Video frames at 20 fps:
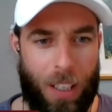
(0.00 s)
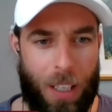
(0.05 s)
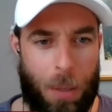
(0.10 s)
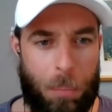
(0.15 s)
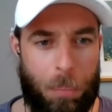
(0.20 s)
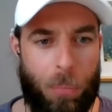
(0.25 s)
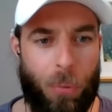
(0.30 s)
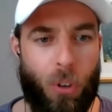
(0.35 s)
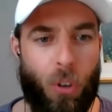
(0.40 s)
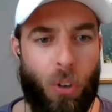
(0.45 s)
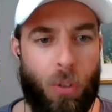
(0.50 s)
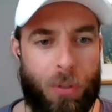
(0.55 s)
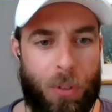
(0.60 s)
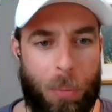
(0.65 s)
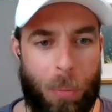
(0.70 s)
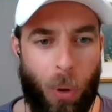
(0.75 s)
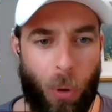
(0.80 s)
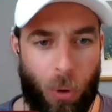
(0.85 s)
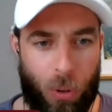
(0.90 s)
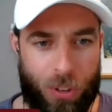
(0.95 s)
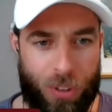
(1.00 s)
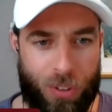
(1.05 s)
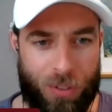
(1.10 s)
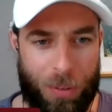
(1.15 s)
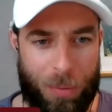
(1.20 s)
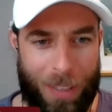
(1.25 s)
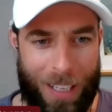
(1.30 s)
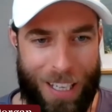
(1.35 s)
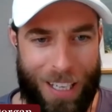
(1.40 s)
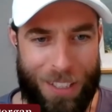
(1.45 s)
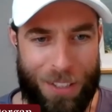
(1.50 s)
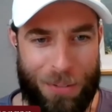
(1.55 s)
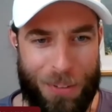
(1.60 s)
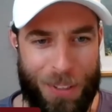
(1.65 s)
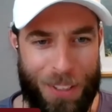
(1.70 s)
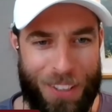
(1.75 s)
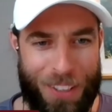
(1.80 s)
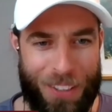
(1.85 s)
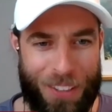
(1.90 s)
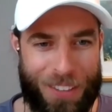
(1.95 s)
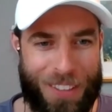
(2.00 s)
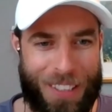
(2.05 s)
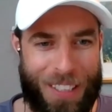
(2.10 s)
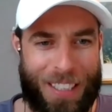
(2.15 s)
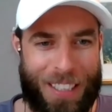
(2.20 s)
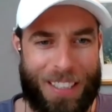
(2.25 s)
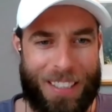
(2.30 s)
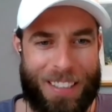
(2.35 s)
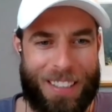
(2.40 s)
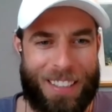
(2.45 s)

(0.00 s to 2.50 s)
improve the most from last week, you're saying?